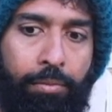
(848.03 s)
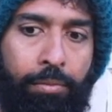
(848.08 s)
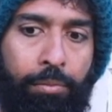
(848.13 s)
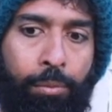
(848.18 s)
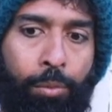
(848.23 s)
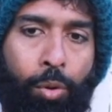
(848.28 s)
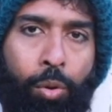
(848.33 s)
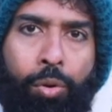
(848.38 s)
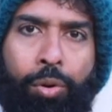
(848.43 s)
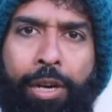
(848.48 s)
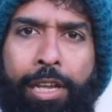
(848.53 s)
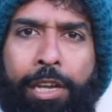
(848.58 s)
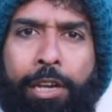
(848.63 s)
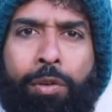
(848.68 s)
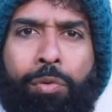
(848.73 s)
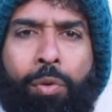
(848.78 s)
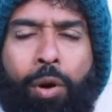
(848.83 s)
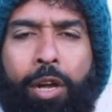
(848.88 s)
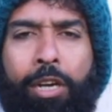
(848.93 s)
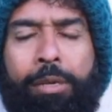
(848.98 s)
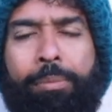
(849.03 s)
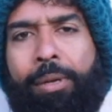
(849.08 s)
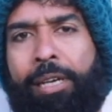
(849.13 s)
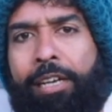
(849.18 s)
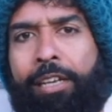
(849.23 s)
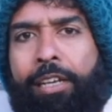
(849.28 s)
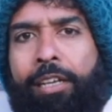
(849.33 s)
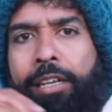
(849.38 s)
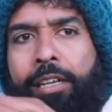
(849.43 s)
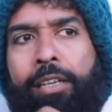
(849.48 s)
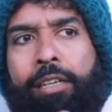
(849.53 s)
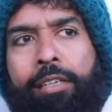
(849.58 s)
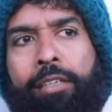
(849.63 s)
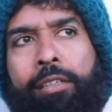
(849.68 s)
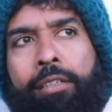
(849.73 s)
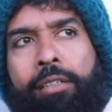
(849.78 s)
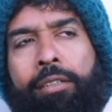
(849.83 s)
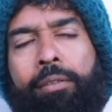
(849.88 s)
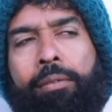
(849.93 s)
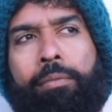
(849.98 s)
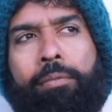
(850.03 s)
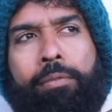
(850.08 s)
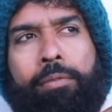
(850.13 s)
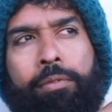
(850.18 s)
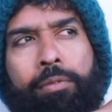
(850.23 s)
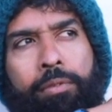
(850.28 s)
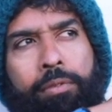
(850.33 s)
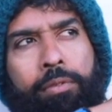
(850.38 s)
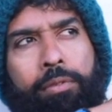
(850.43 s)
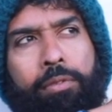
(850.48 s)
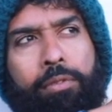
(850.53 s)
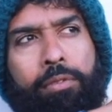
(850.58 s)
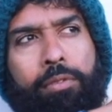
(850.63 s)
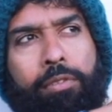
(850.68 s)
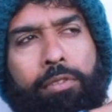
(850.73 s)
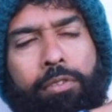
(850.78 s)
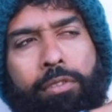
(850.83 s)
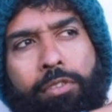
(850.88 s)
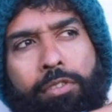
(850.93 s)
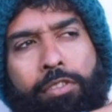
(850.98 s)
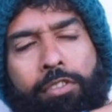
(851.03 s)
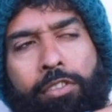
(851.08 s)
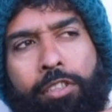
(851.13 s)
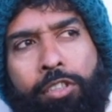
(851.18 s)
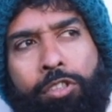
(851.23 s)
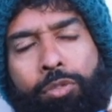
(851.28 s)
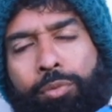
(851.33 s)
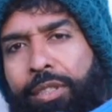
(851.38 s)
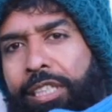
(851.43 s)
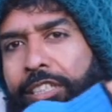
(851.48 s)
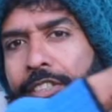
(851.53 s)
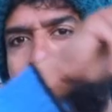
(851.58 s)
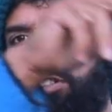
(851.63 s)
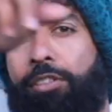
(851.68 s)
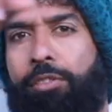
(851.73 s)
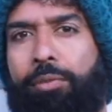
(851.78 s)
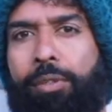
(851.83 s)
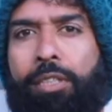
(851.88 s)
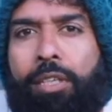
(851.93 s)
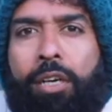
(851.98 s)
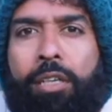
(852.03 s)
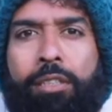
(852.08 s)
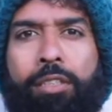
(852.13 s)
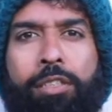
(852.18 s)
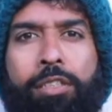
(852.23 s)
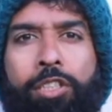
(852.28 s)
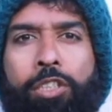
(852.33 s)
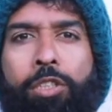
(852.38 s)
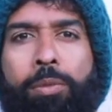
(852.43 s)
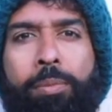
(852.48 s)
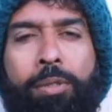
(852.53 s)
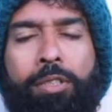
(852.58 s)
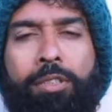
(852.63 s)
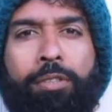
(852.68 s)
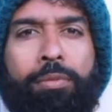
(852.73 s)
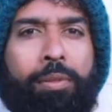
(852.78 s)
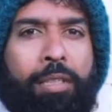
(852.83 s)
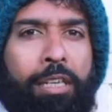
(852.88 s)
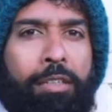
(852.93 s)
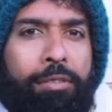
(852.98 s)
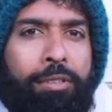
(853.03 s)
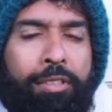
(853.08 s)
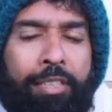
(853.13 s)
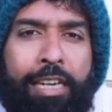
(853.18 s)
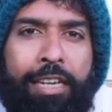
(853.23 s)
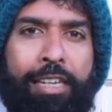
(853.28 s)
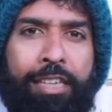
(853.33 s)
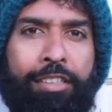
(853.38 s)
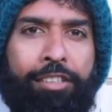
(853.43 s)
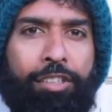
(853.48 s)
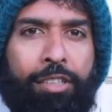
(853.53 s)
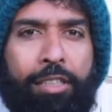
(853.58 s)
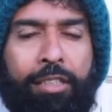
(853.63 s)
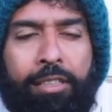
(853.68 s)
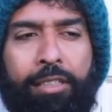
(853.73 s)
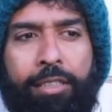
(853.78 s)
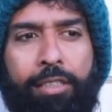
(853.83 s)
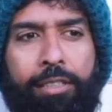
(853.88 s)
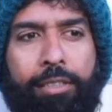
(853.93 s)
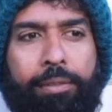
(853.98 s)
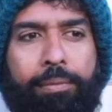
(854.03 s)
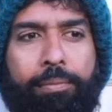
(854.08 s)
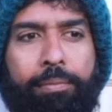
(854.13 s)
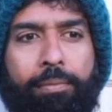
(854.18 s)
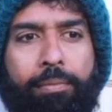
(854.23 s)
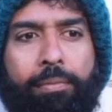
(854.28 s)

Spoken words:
more equanimity in situations with other humans where I was getting triggered,